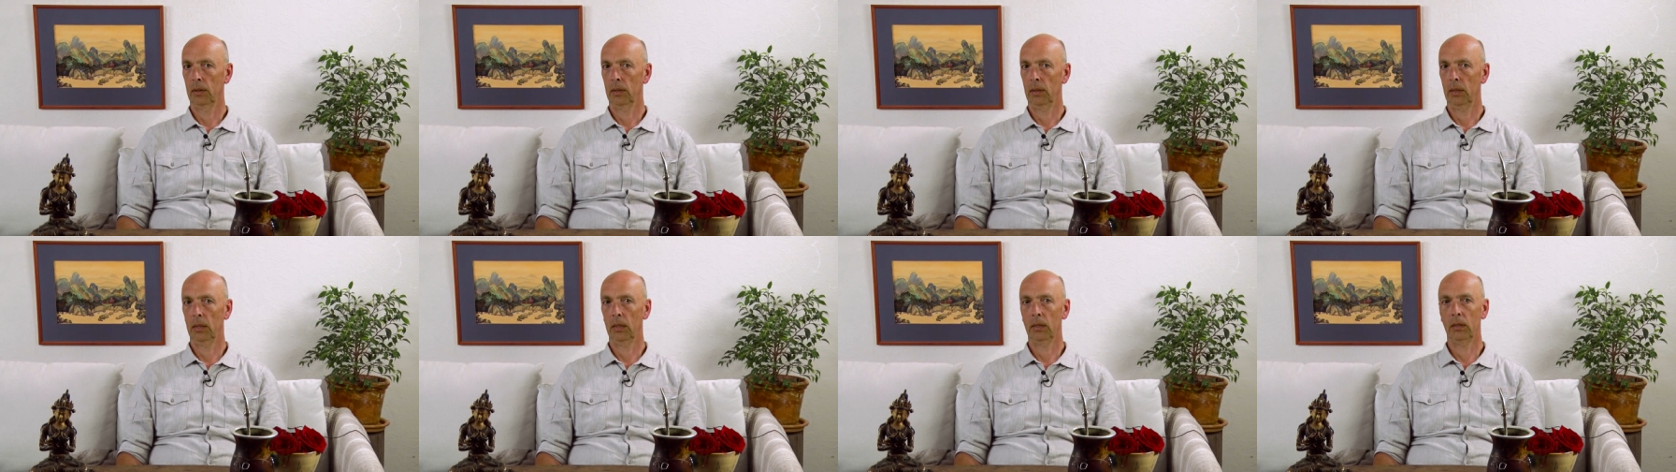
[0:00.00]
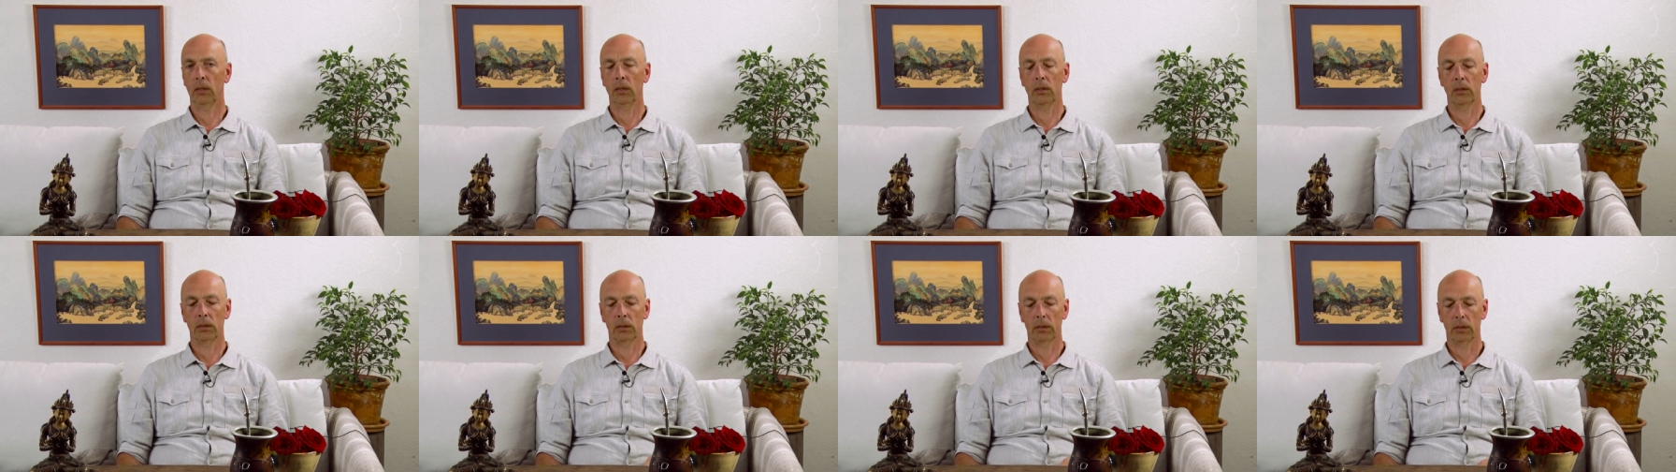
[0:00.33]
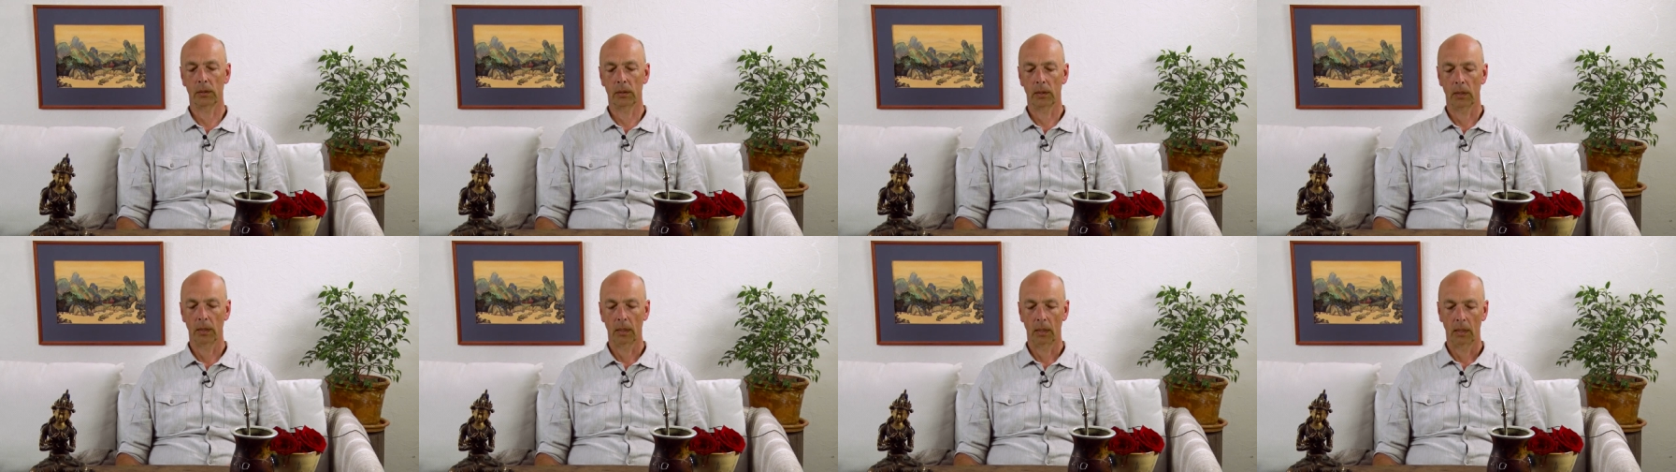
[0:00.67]
It
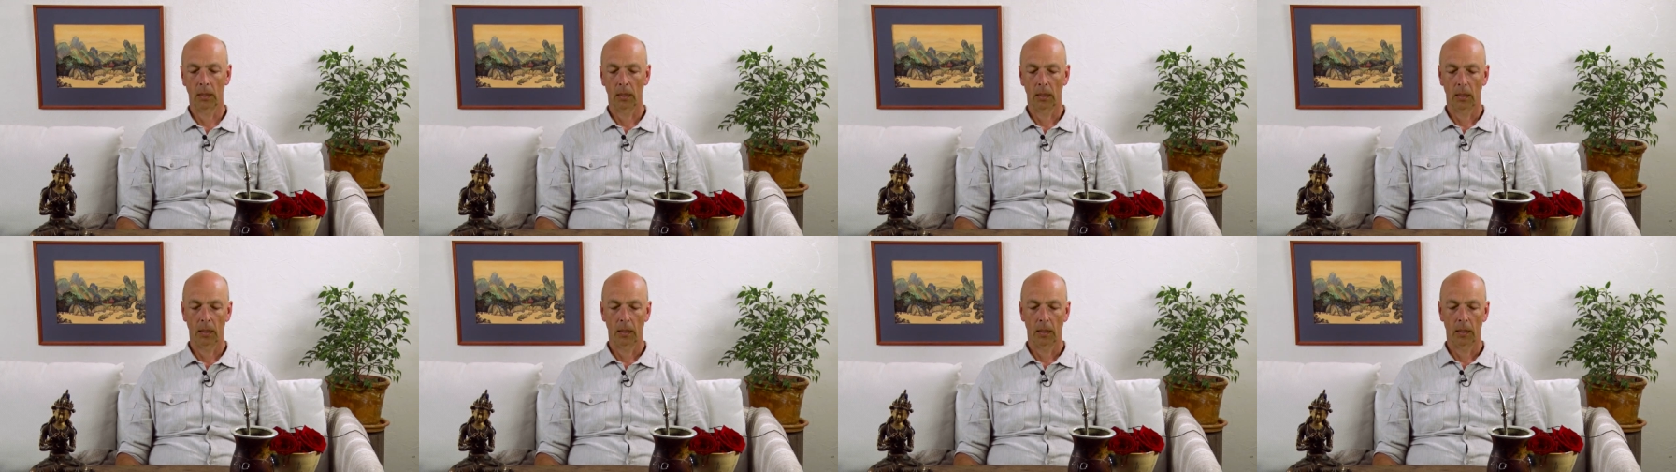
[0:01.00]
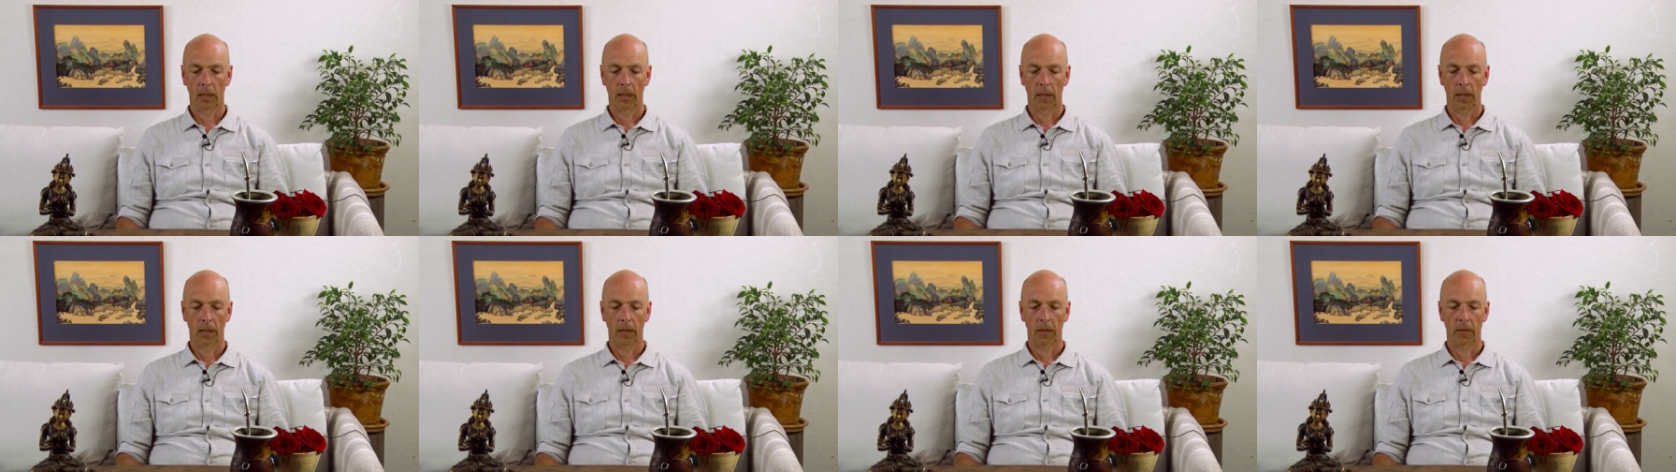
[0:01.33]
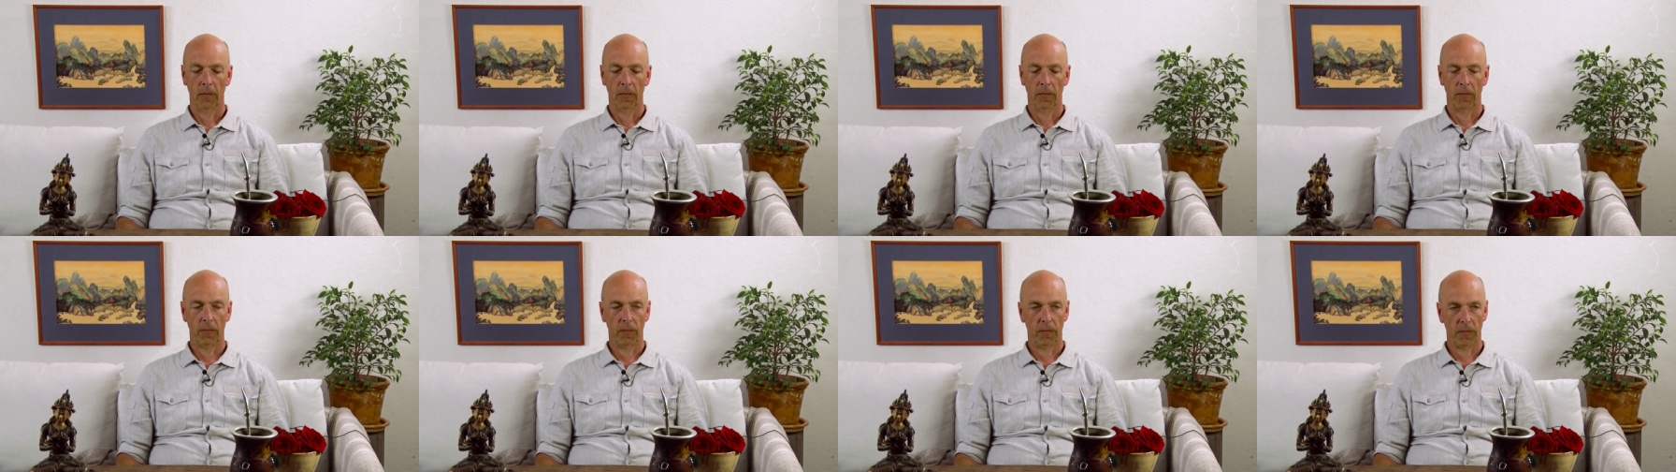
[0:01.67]
is
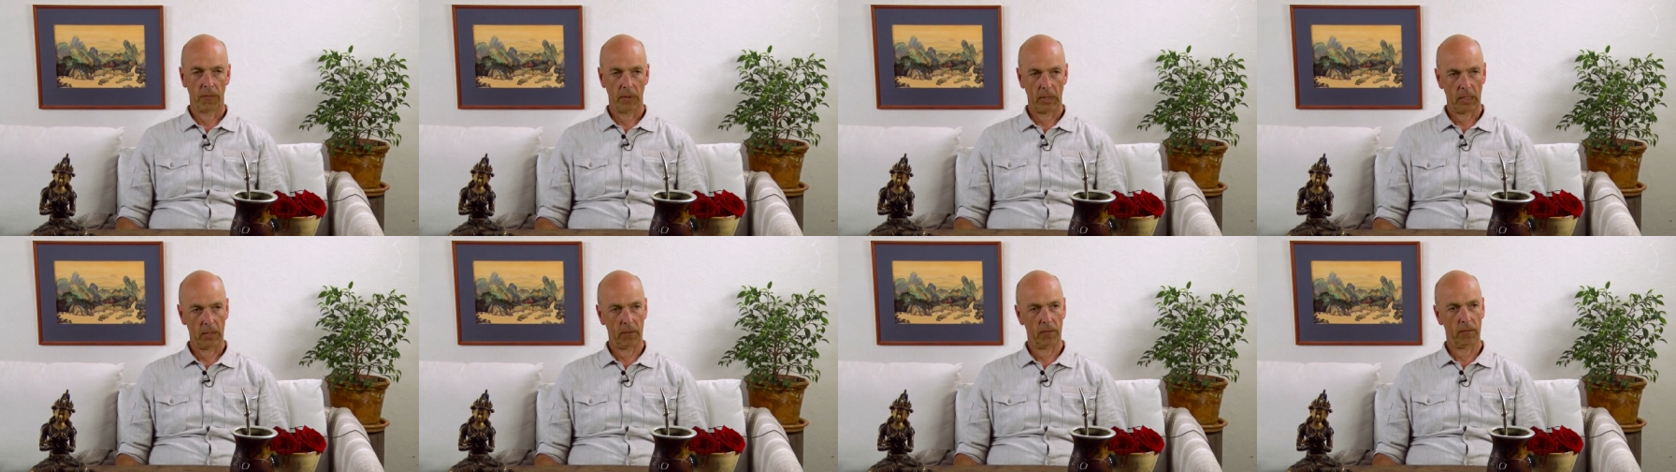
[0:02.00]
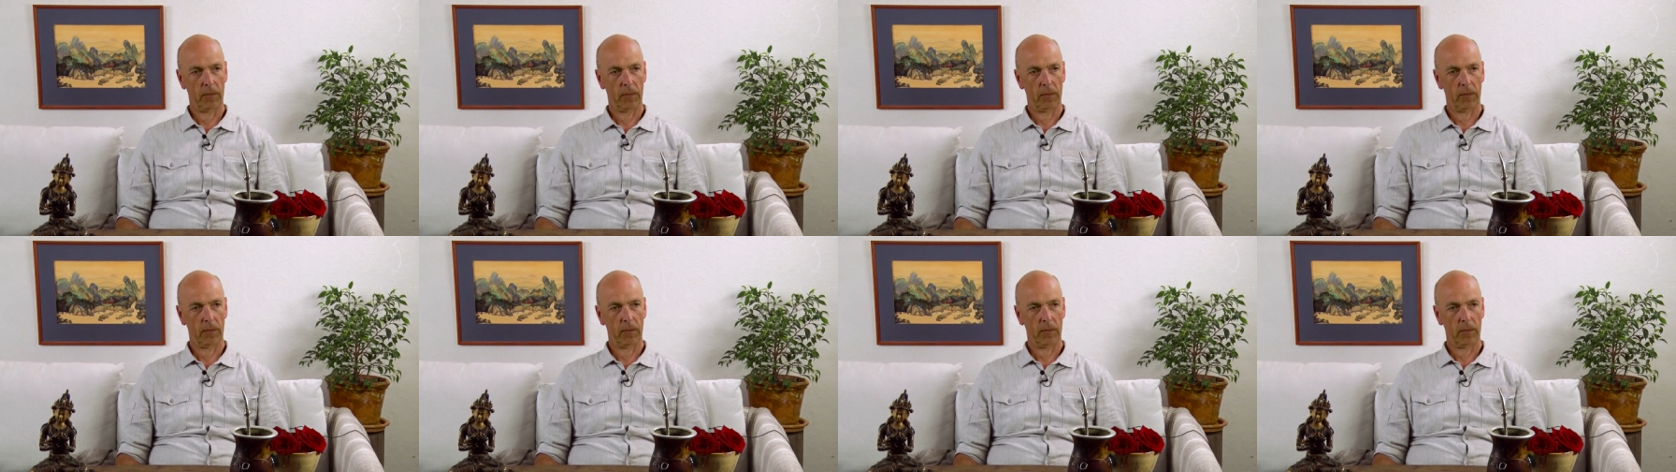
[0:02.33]
very,